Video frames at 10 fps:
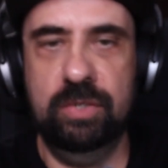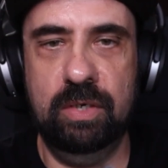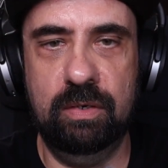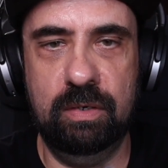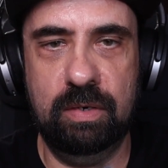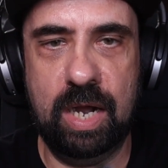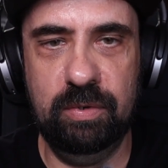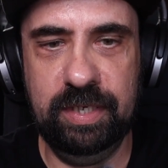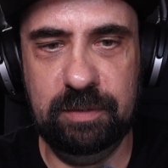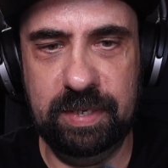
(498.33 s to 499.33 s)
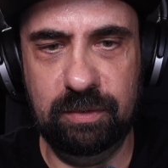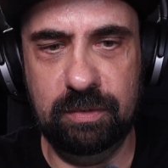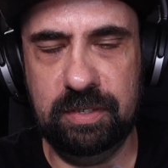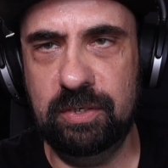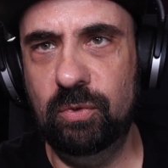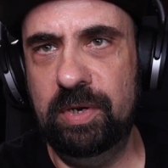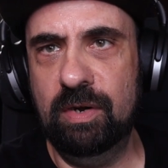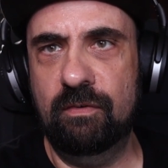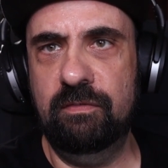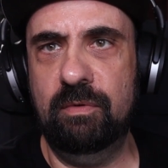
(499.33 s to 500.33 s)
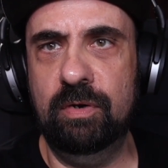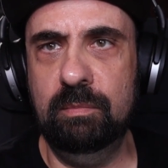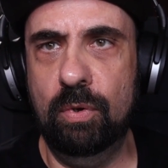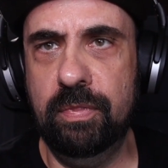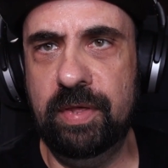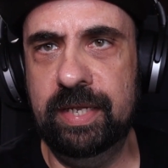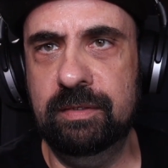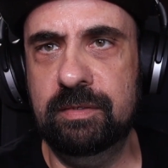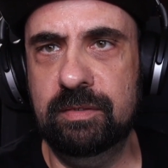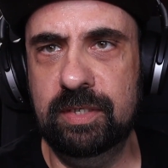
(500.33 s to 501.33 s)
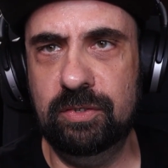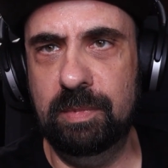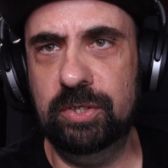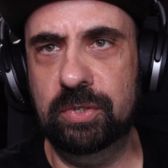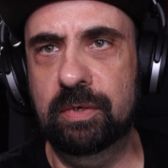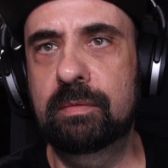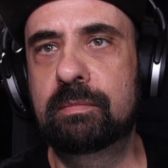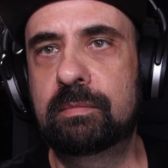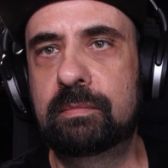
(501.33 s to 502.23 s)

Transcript: So I was expecting to see green on both fans, just to make sure.